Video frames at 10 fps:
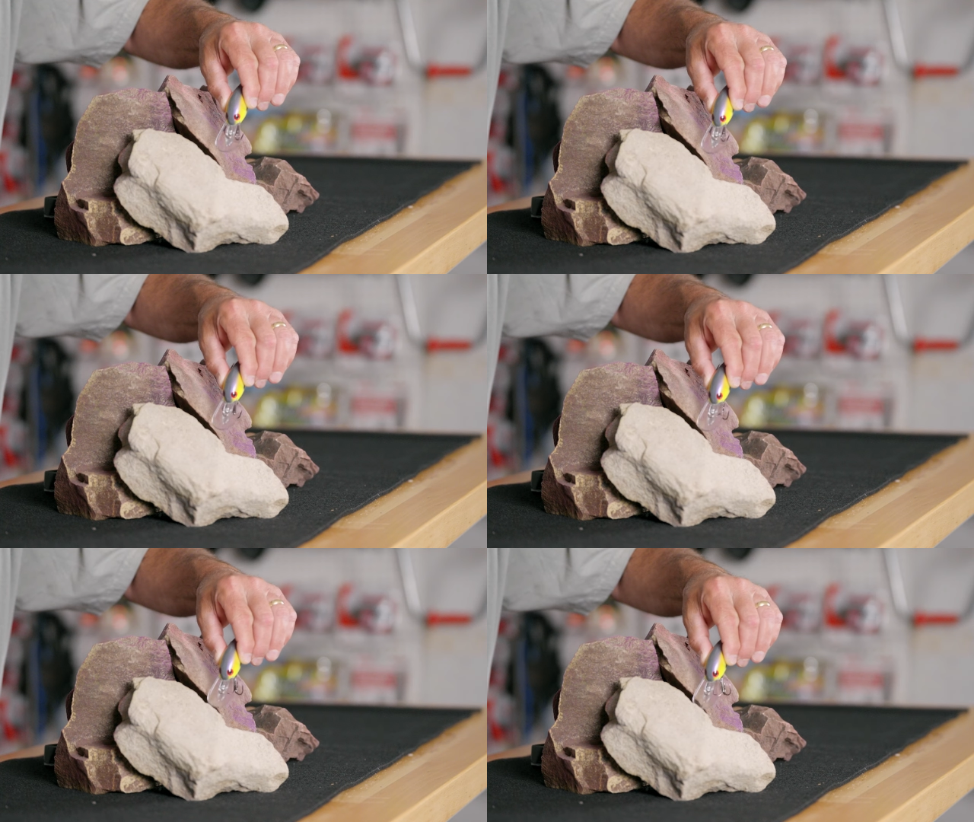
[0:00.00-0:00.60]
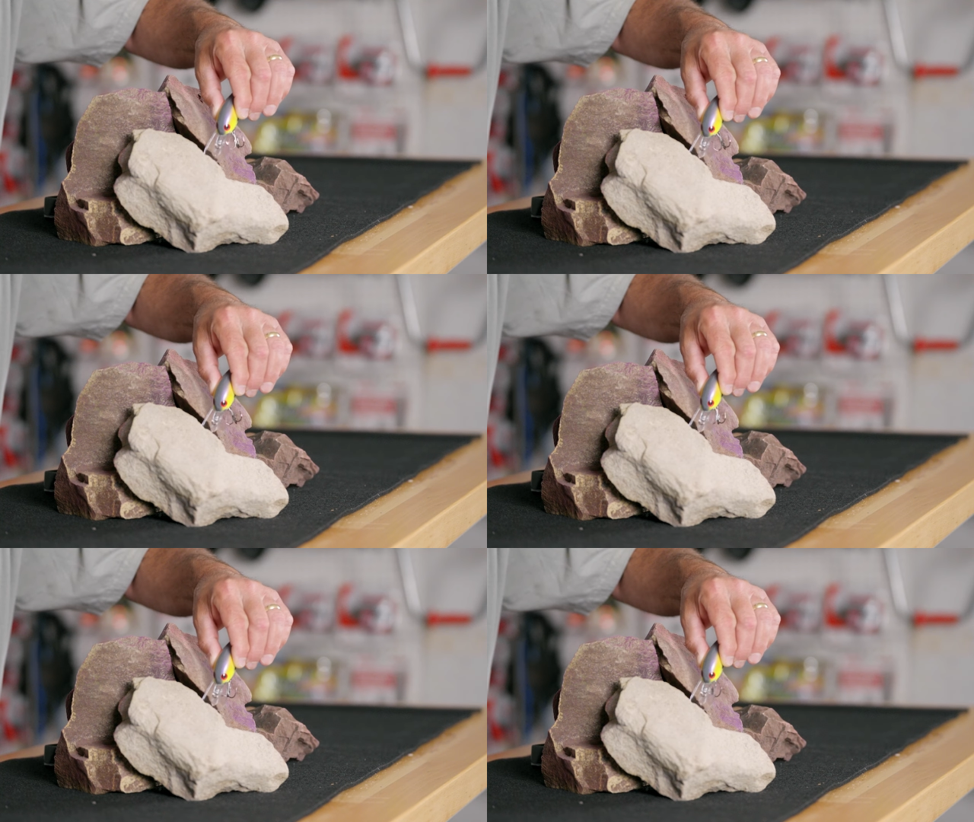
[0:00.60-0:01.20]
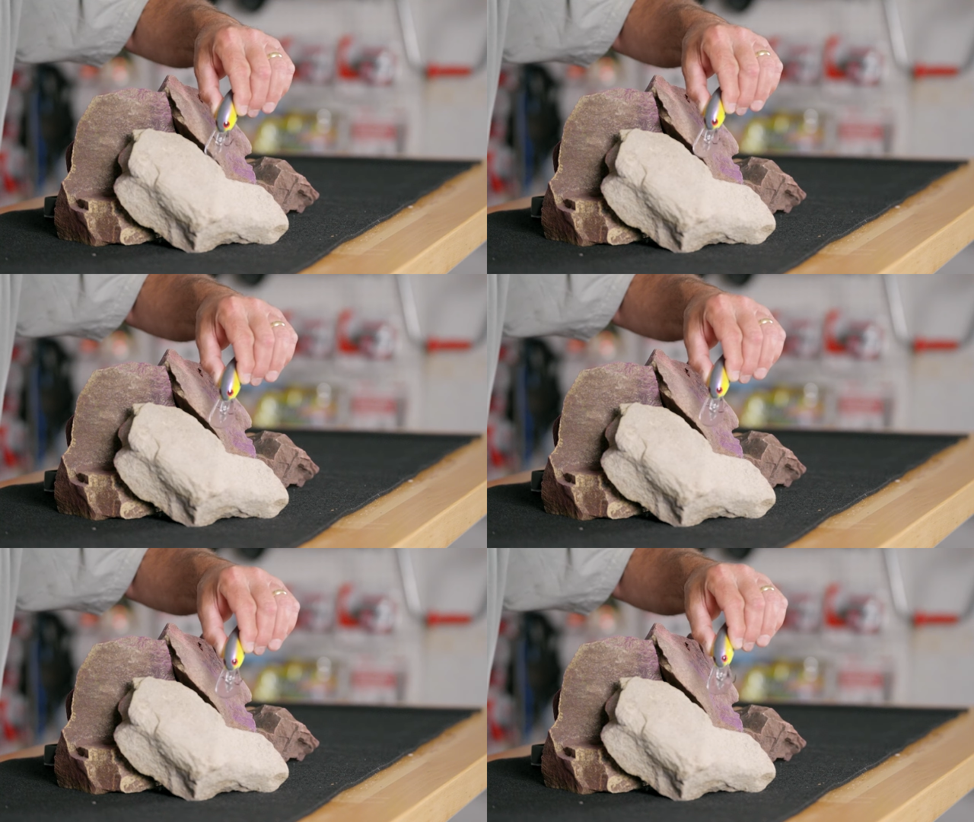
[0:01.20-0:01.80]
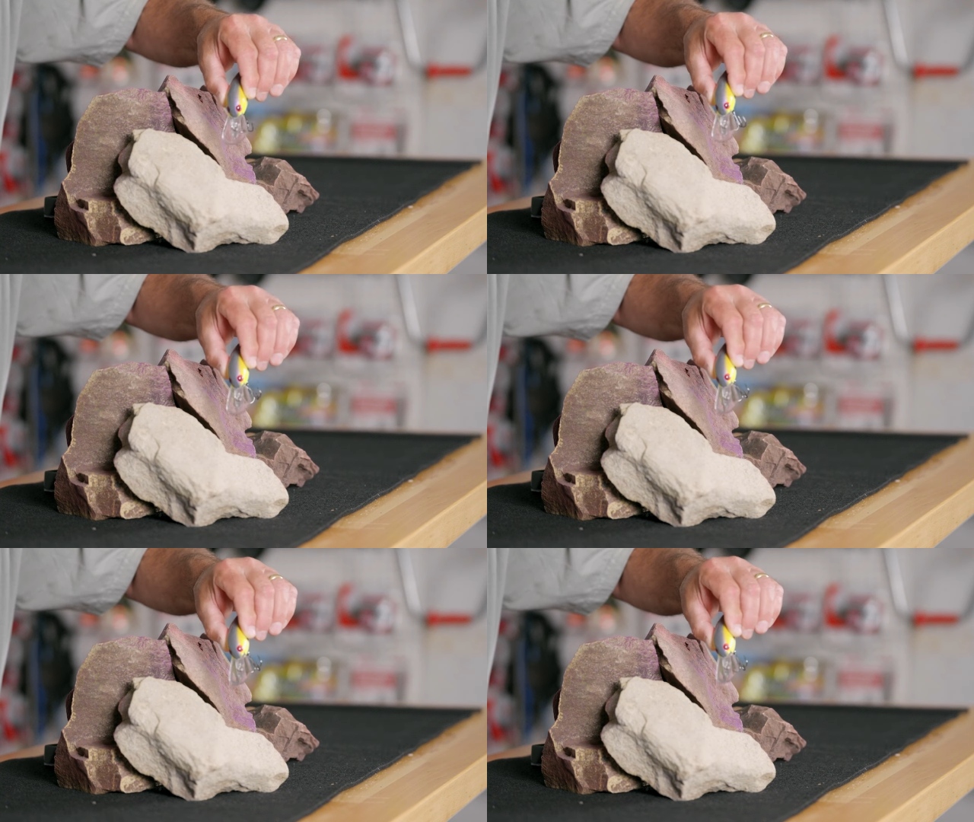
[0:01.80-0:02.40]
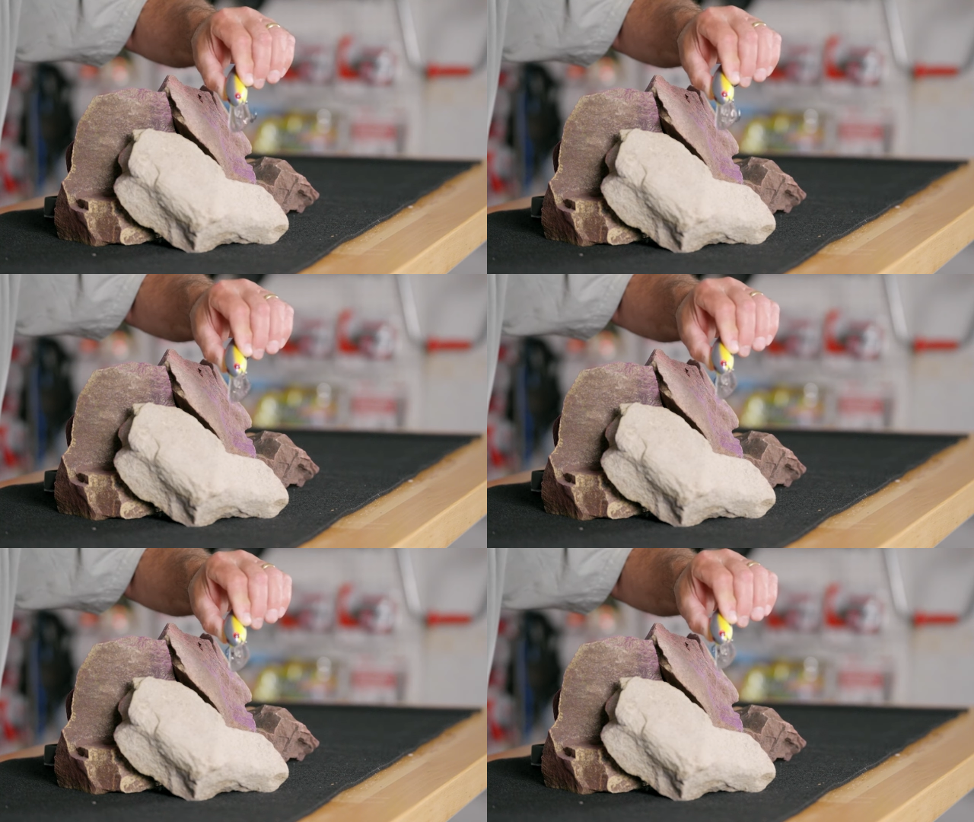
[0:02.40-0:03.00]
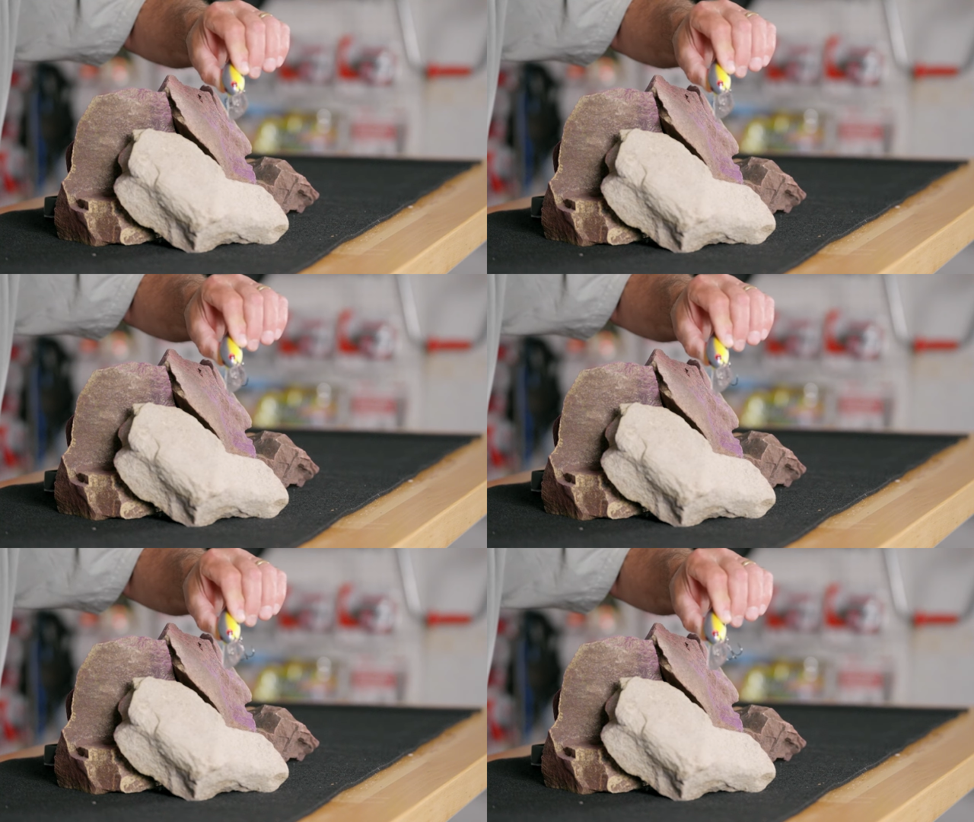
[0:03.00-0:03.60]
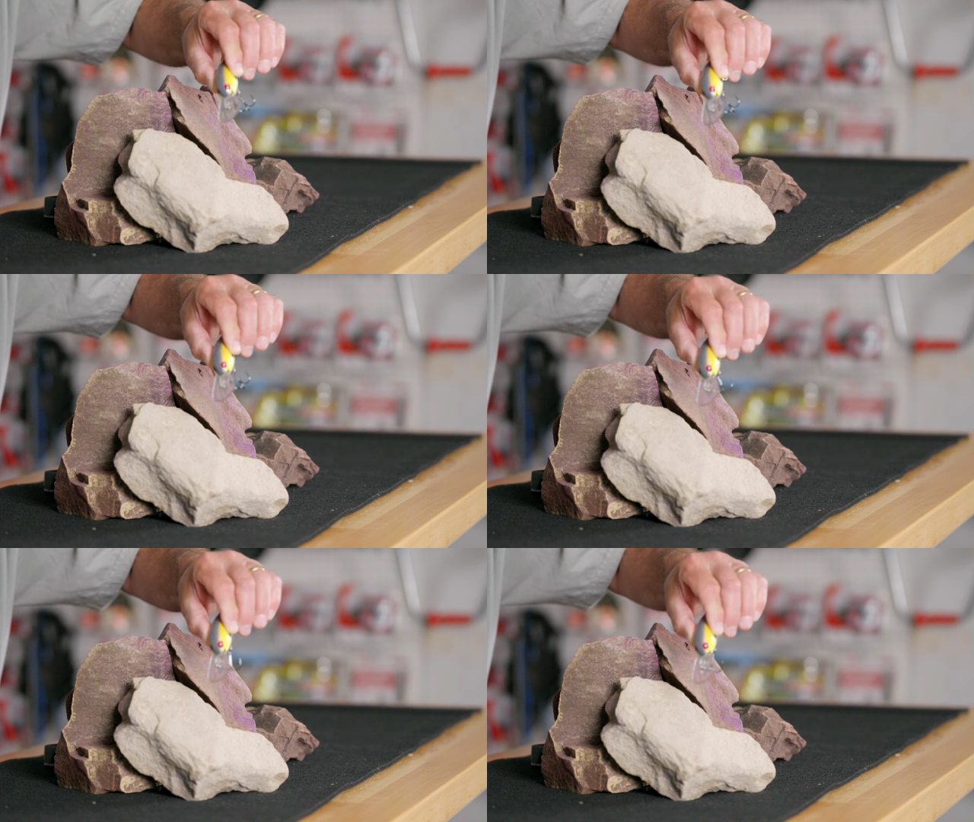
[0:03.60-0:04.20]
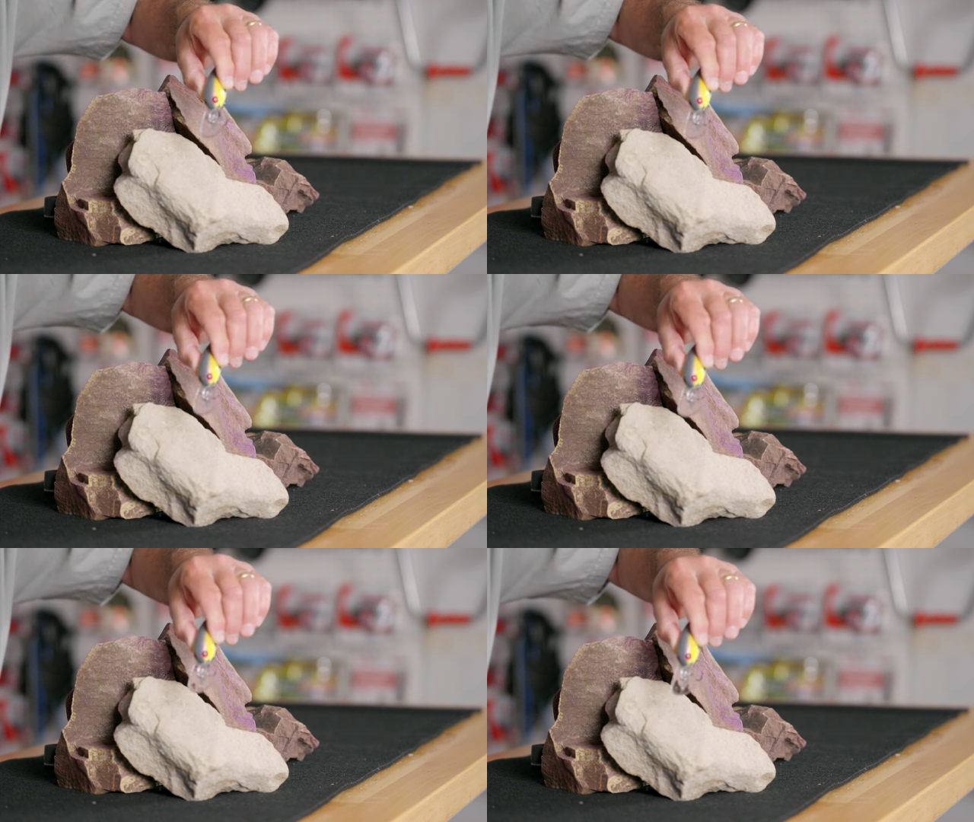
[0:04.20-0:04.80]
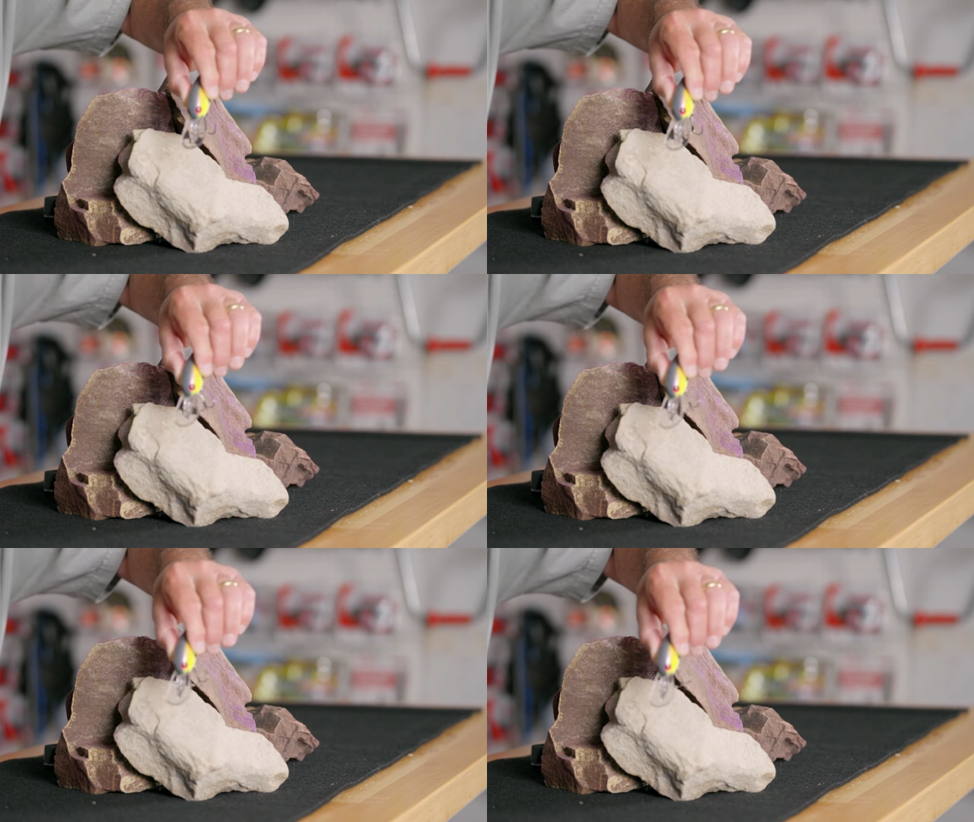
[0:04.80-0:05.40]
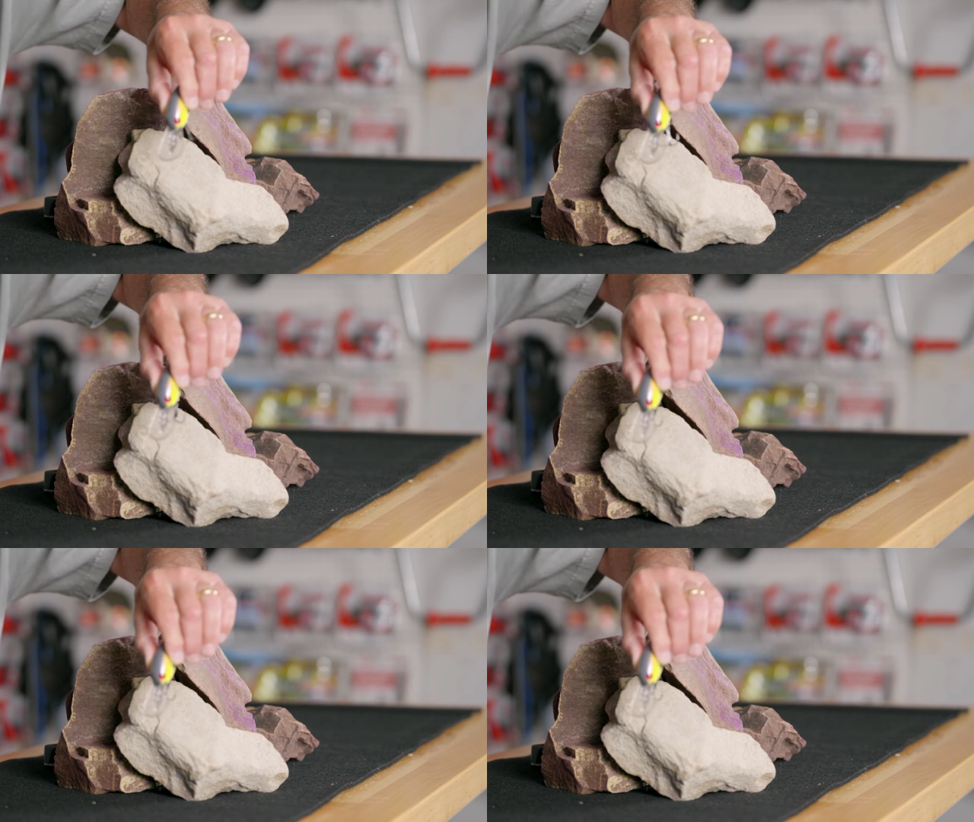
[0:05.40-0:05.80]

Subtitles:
Nobody's mouth can be seen.